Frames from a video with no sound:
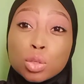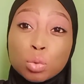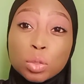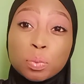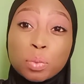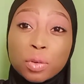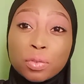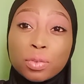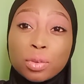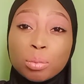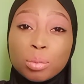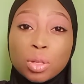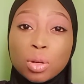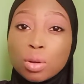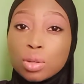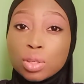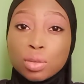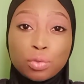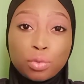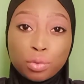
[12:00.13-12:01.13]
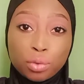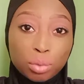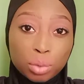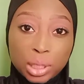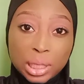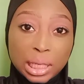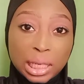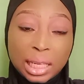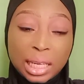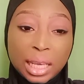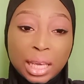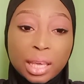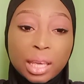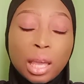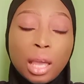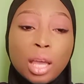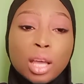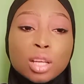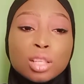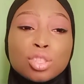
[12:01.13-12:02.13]
perfume. Nothing fruity in here.
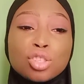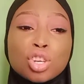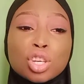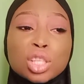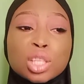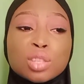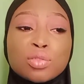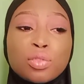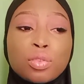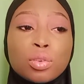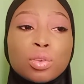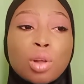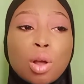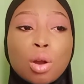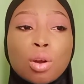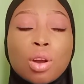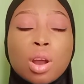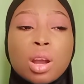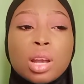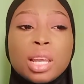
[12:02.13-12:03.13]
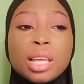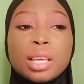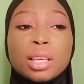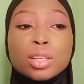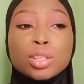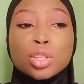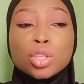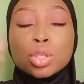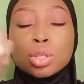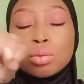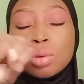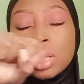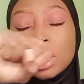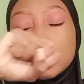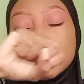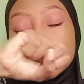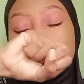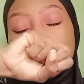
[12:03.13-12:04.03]
Just florally sweet